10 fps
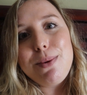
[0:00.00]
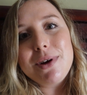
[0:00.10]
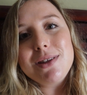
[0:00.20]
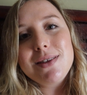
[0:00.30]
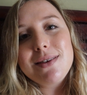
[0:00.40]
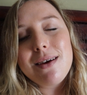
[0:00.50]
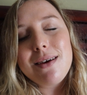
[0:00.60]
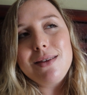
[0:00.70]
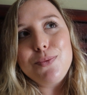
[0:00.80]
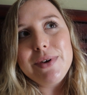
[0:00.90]
months
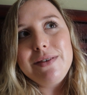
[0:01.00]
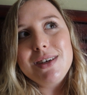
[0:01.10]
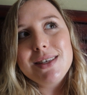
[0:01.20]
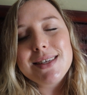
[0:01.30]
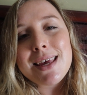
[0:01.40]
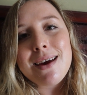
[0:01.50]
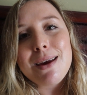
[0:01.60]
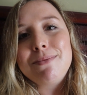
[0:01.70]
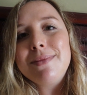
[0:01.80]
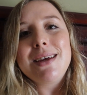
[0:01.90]
the previous time,